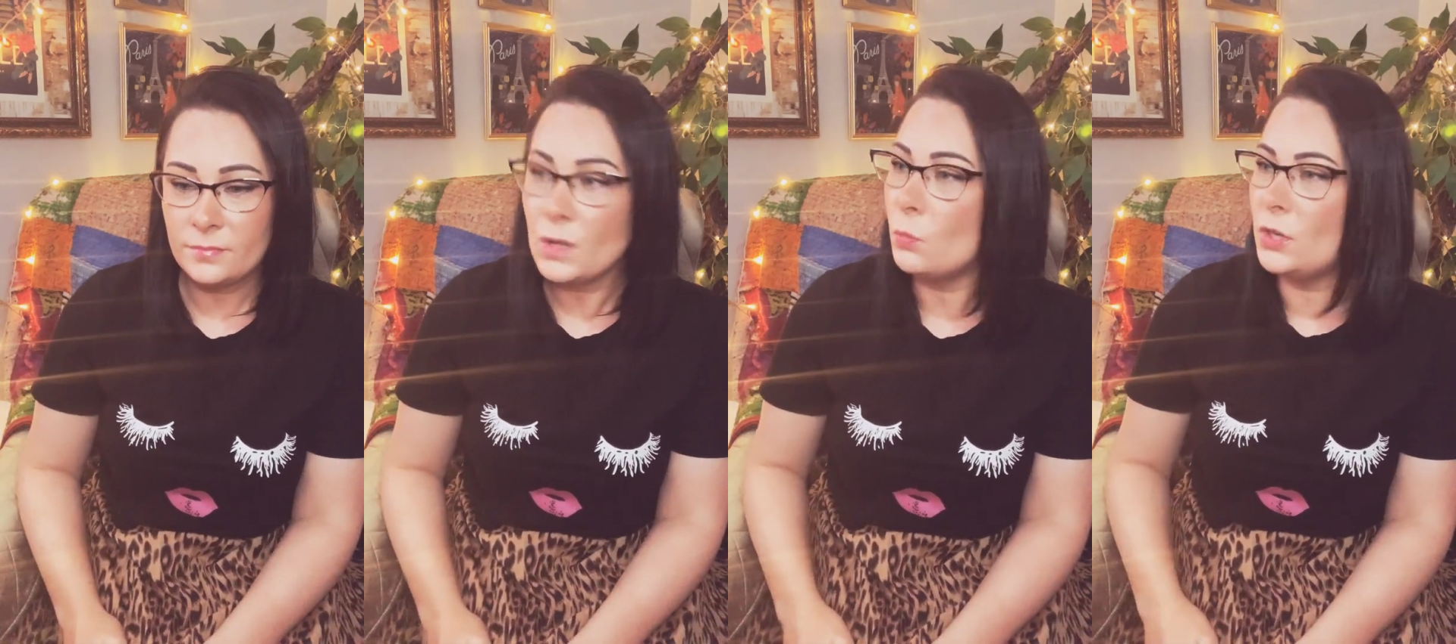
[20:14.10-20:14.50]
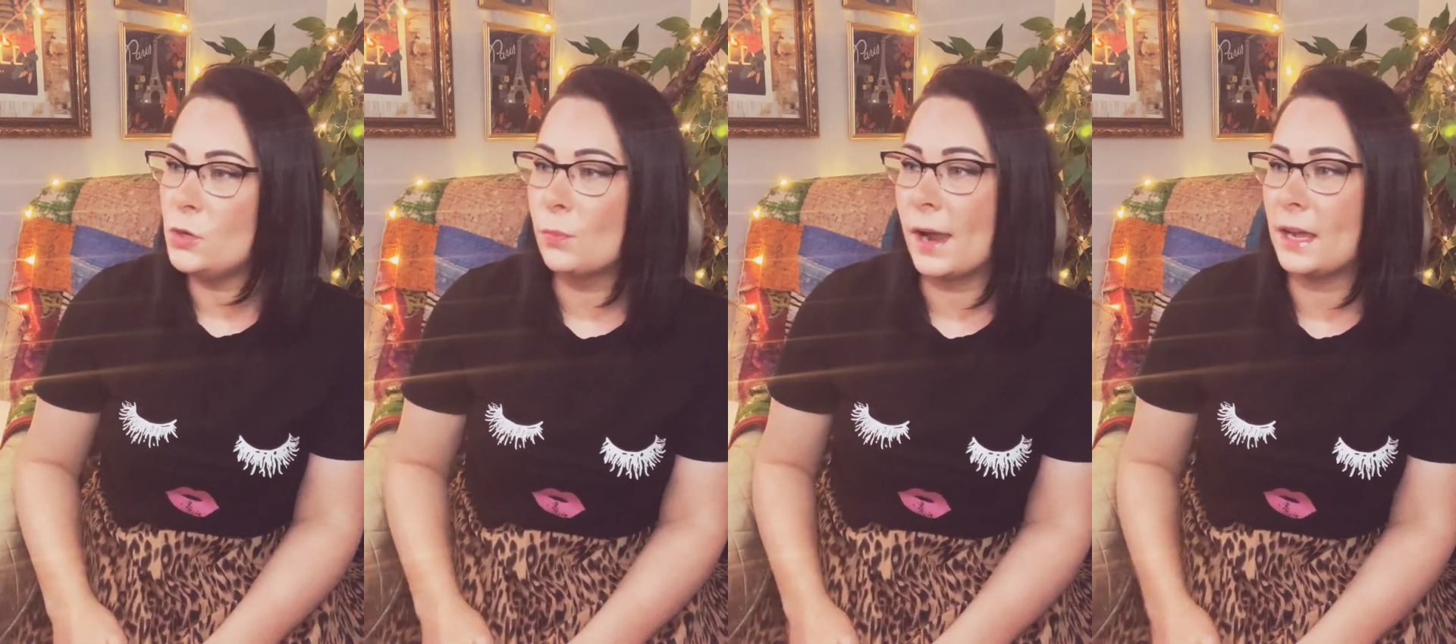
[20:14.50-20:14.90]
when you
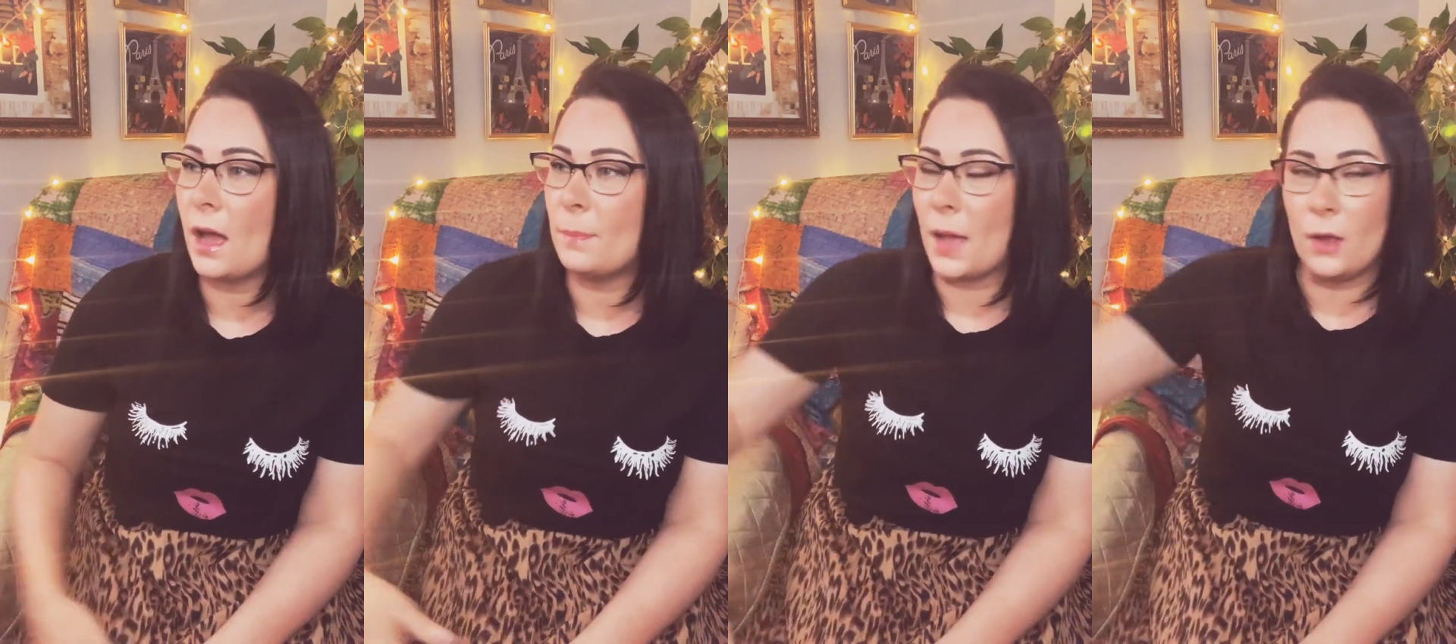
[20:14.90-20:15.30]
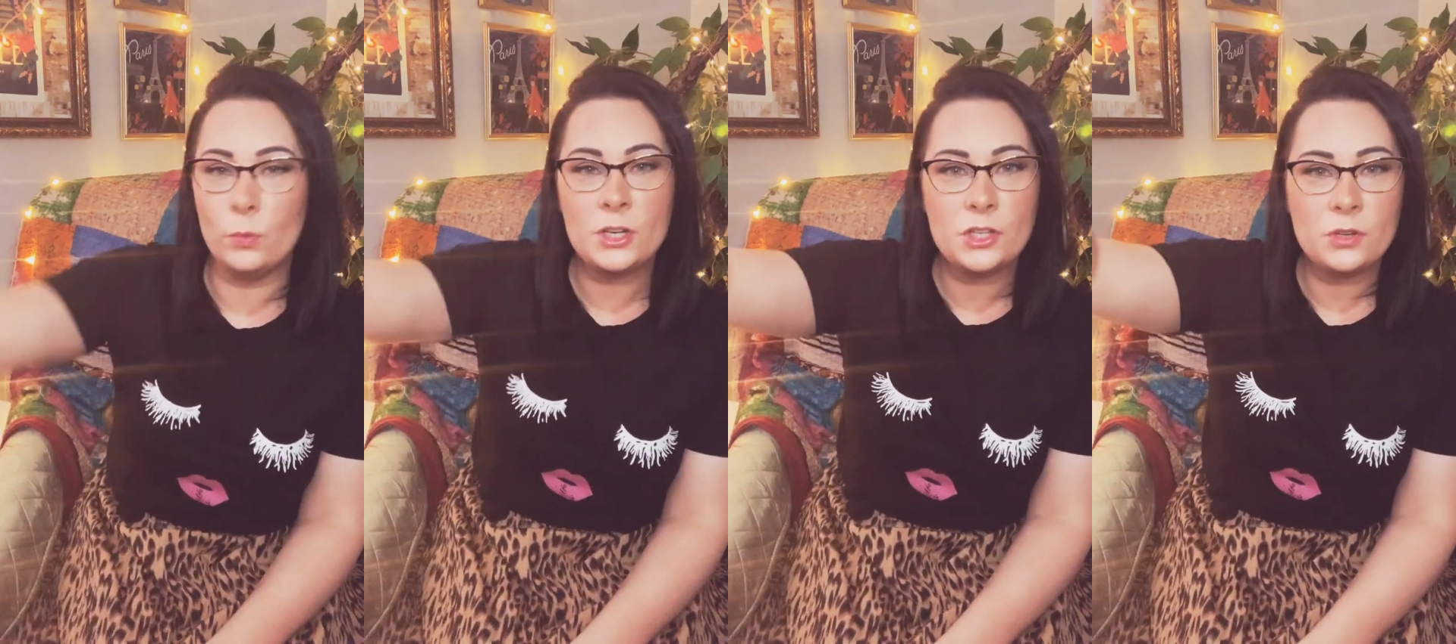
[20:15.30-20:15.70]
break up, I
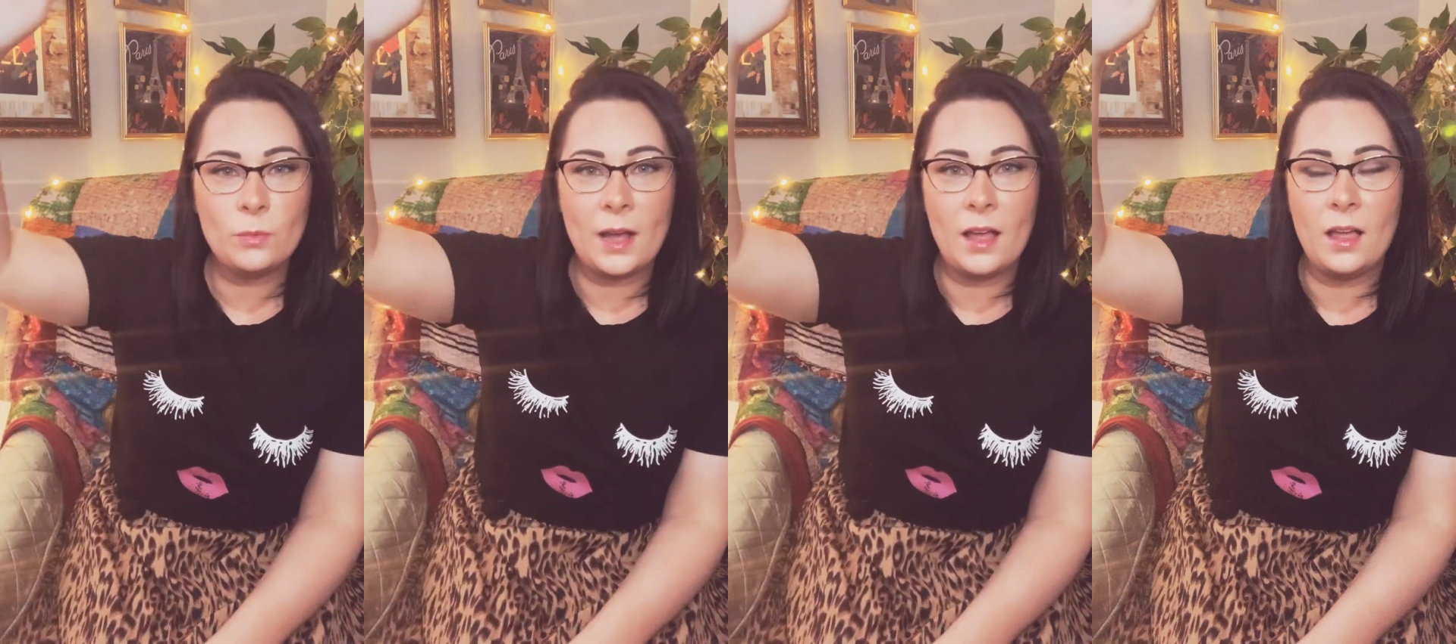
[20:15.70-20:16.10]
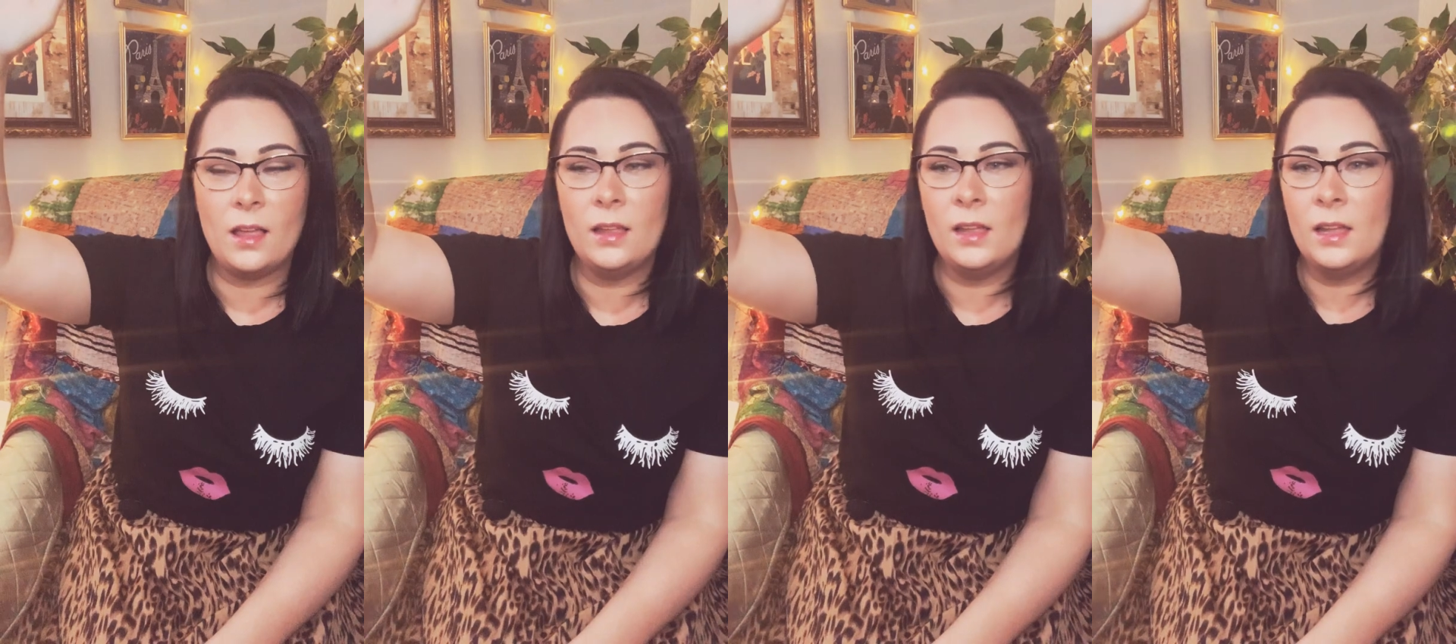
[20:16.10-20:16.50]
wish you
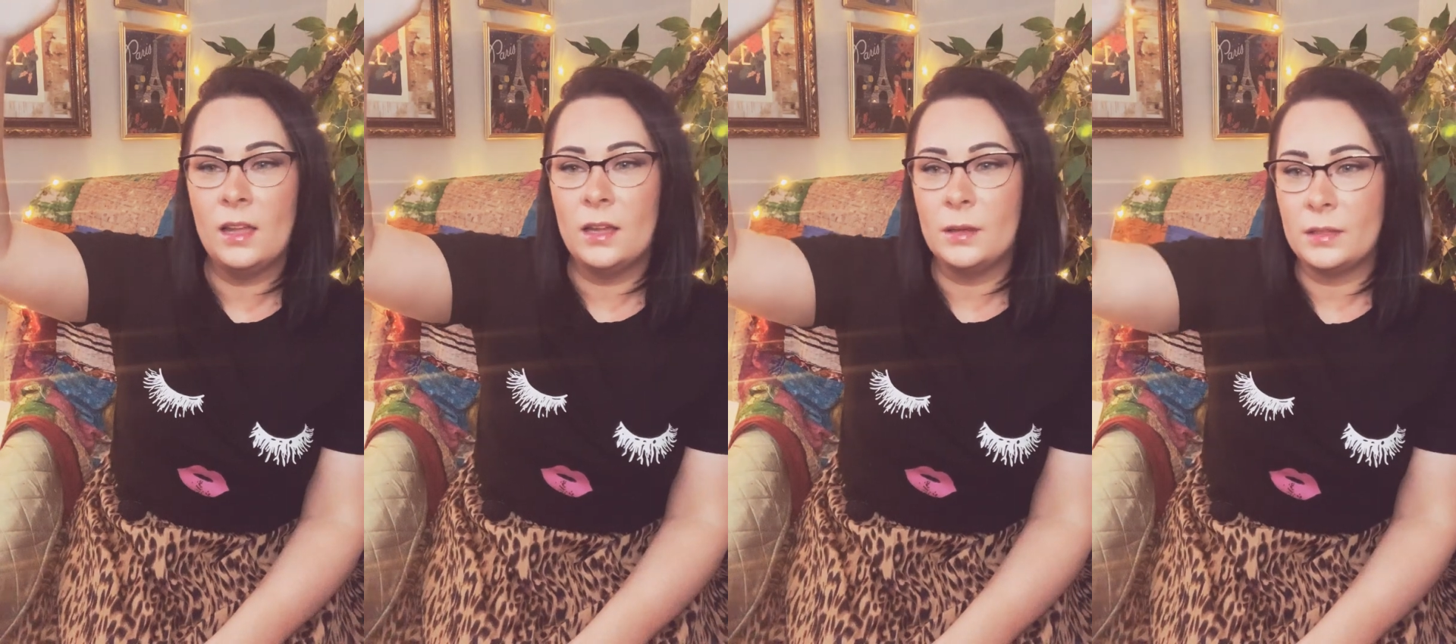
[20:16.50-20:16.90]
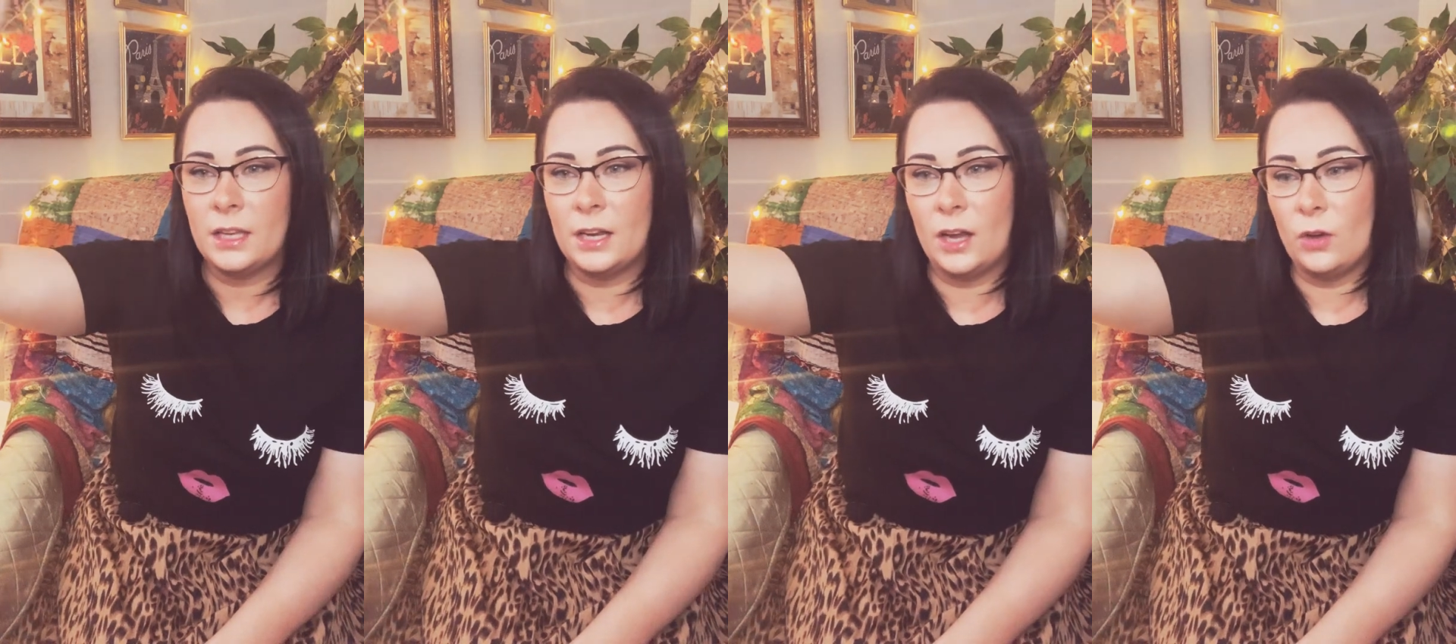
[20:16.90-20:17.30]
well,
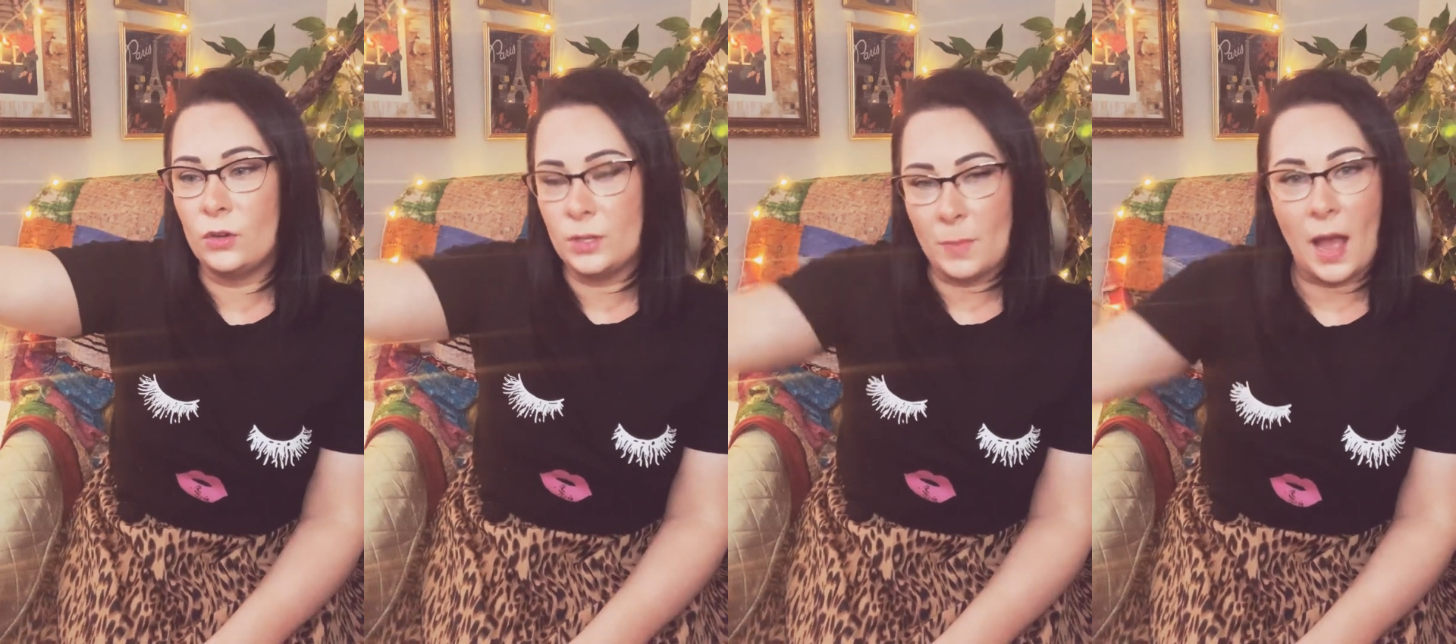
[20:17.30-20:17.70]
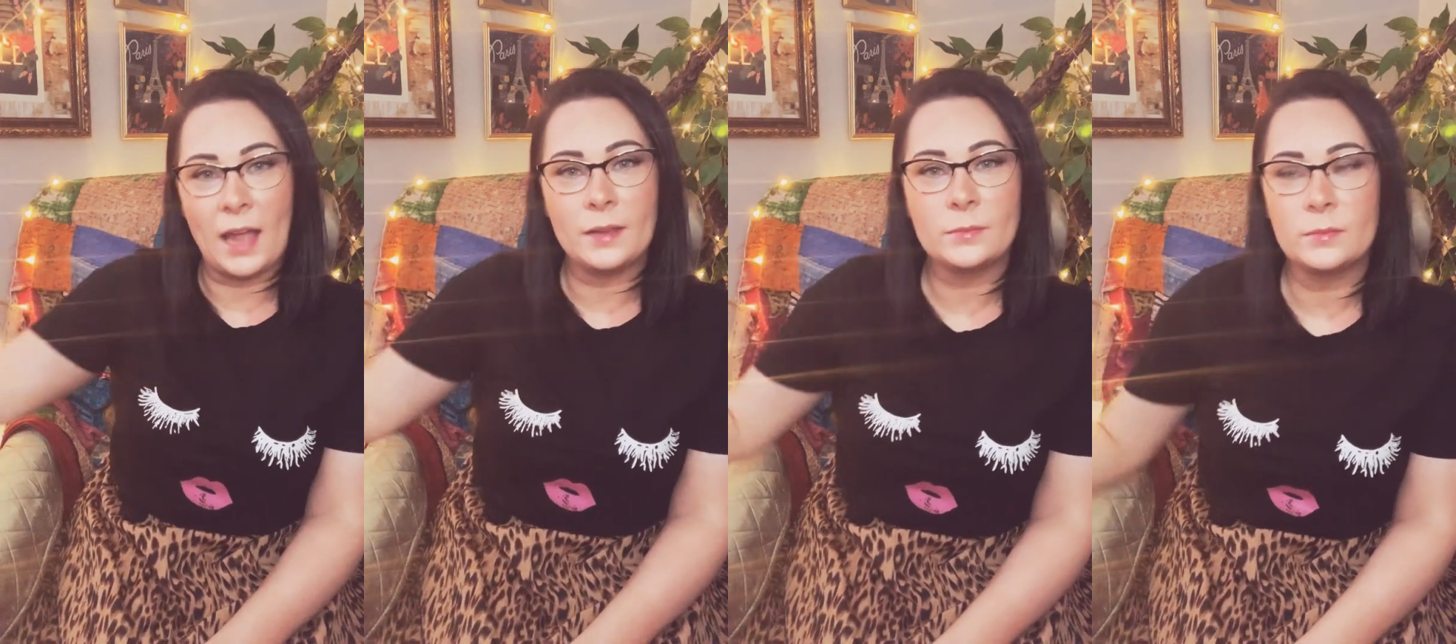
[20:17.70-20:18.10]
you know, goodbye.